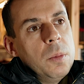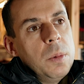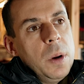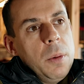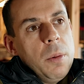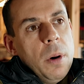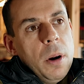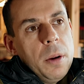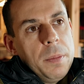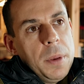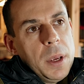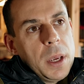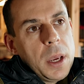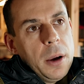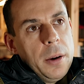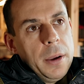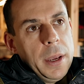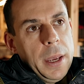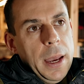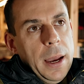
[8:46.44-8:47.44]
we won't be
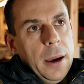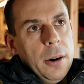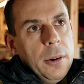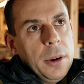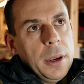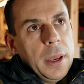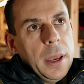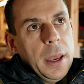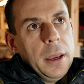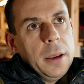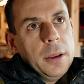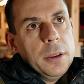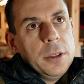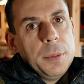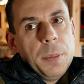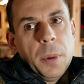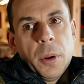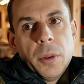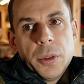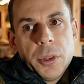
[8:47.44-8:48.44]
going out getting a
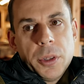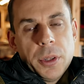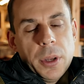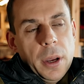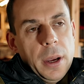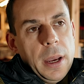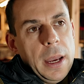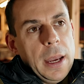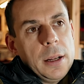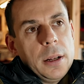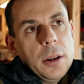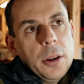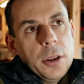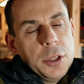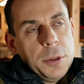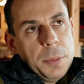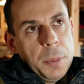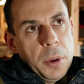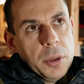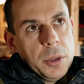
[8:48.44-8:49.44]
sponsor, headline
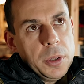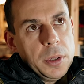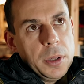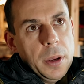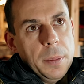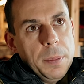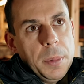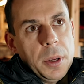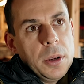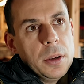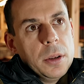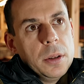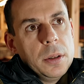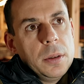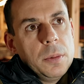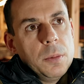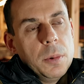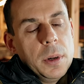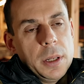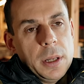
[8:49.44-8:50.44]
sponsor,
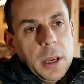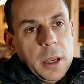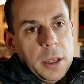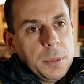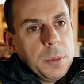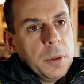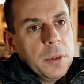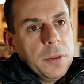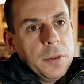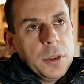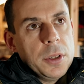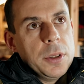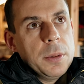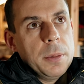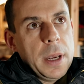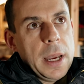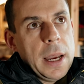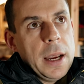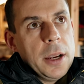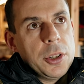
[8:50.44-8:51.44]
because we're desperate for some
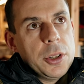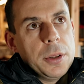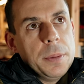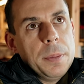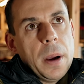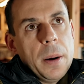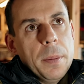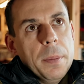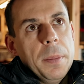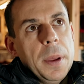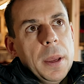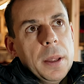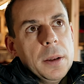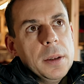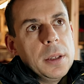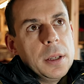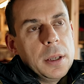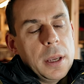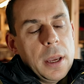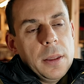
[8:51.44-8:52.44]
cash to pump
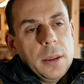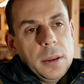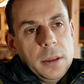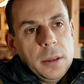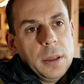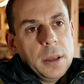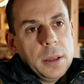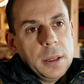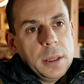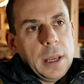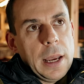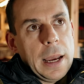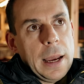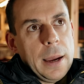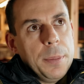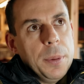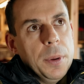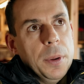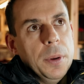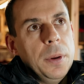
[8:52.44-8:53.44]
in to get this thing to
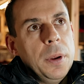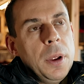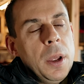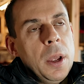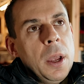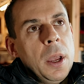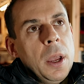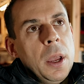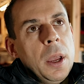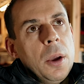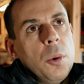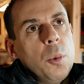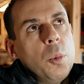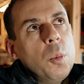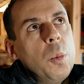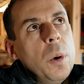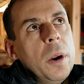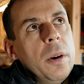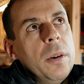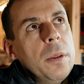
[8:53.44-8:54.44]
happen.
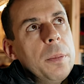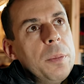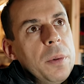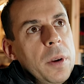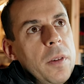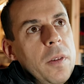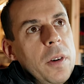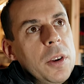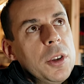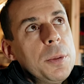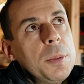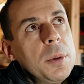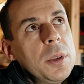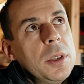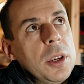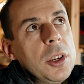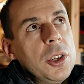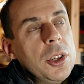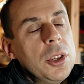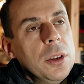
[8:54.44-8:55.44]
We're in the privileged
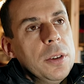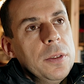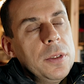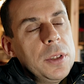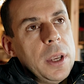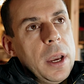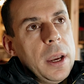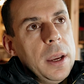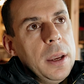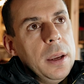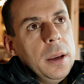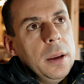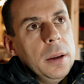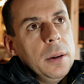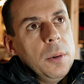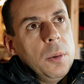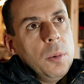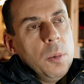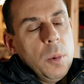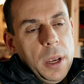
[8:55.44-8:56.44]
position of
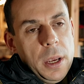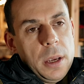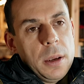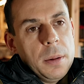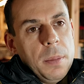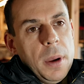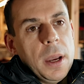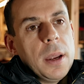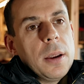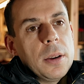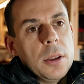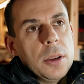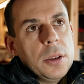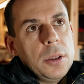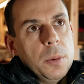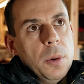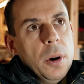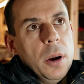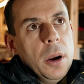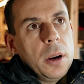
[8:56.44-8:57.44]
saying we can make
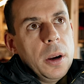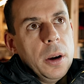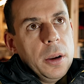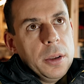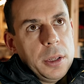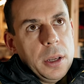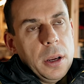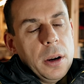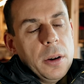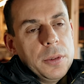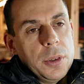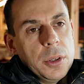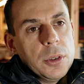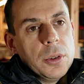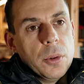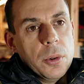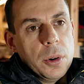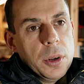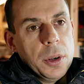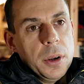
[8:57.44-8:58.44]
this work ourselves as
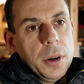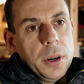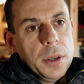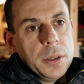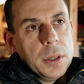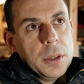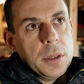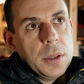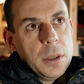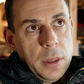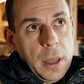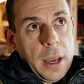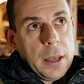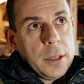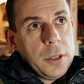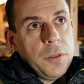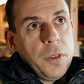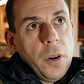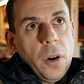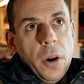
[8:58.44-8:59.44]
organisers, and
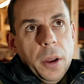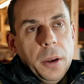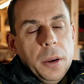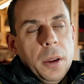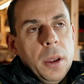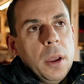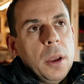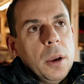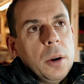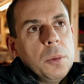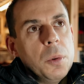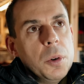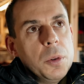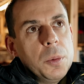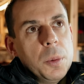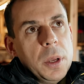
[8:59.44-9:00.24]
that's fine. Would